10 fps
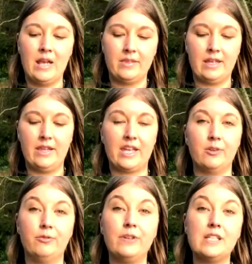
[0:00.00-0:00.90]
that they can
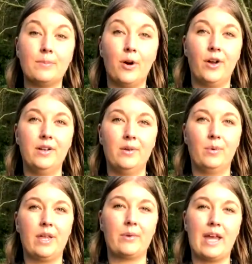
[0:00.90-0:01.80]
feed upon
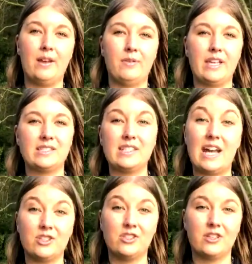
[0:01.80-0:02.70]
without getting things
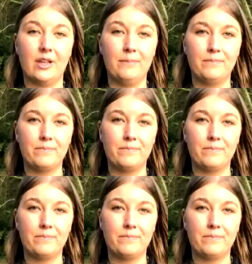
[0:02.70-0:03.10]
attached to them.